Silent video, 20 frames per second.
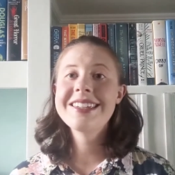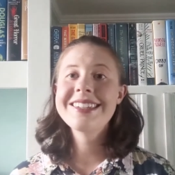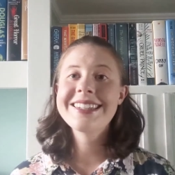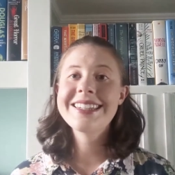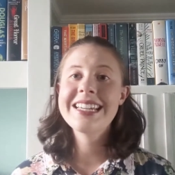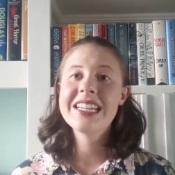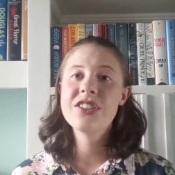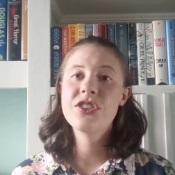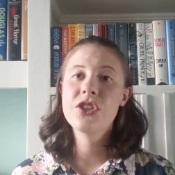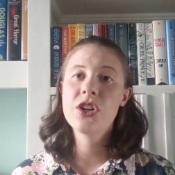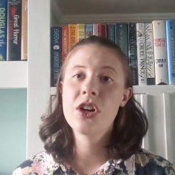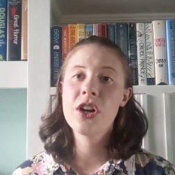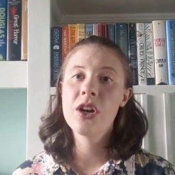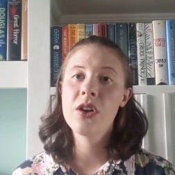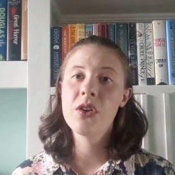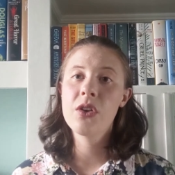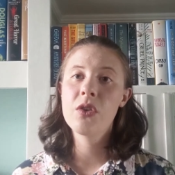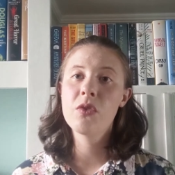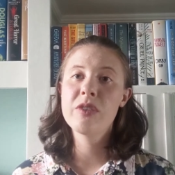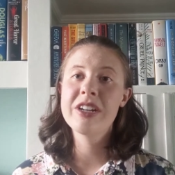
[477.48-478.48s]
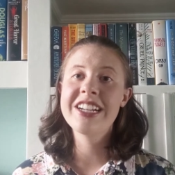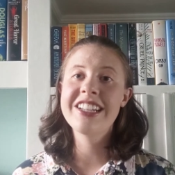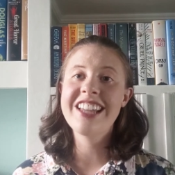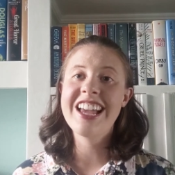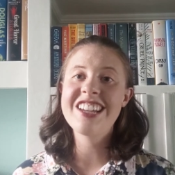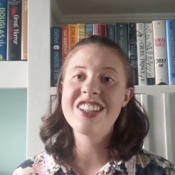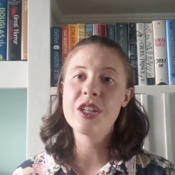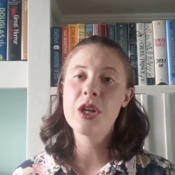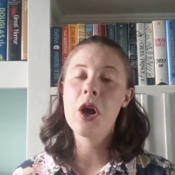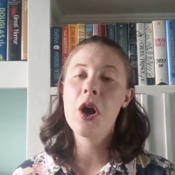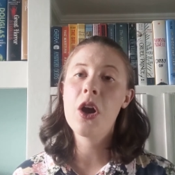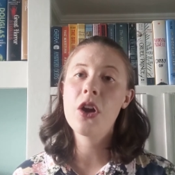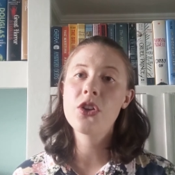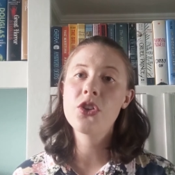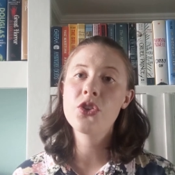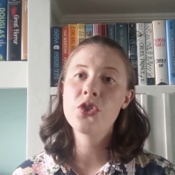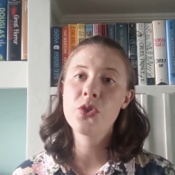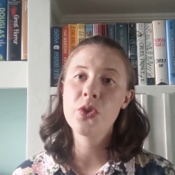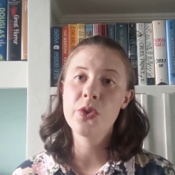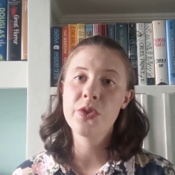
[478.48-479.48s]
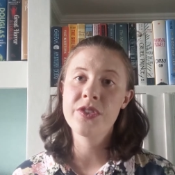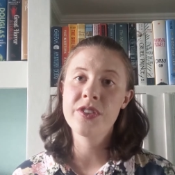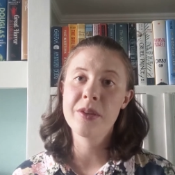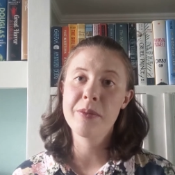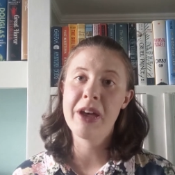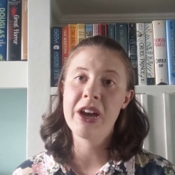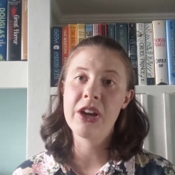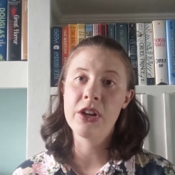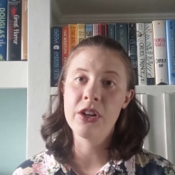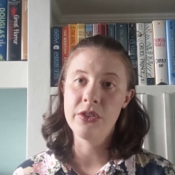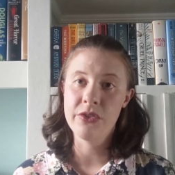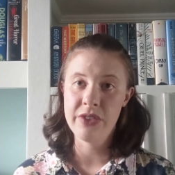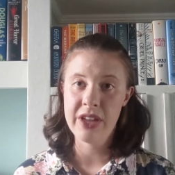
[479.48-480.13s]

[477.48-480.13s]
this leads to her realizing harsh truths about her